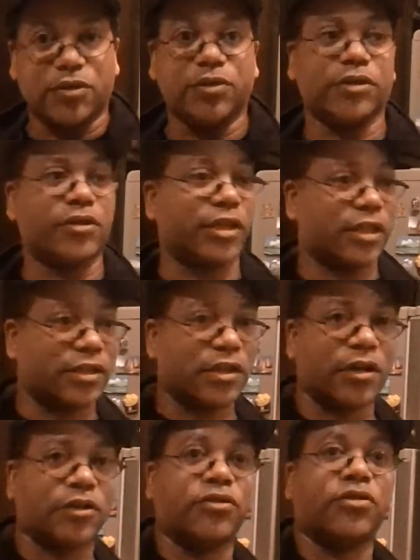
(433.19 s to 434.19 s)
You use a chicken
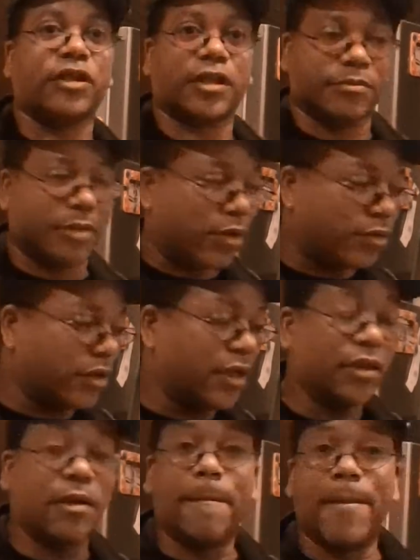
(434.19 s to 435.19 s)
stock, use chicken bones.
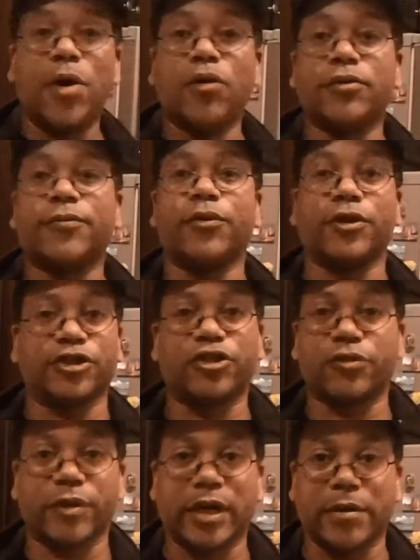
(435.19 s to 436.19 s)
The bones for a
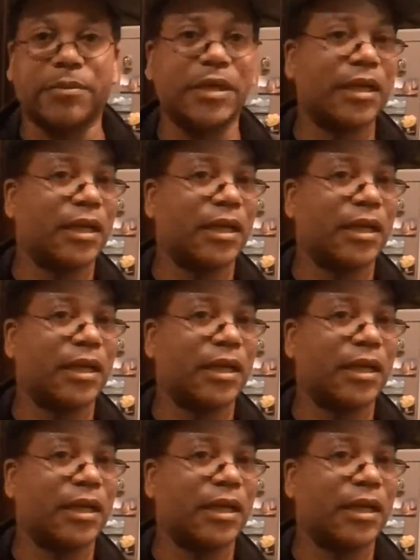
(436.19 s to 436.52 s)
shrimp,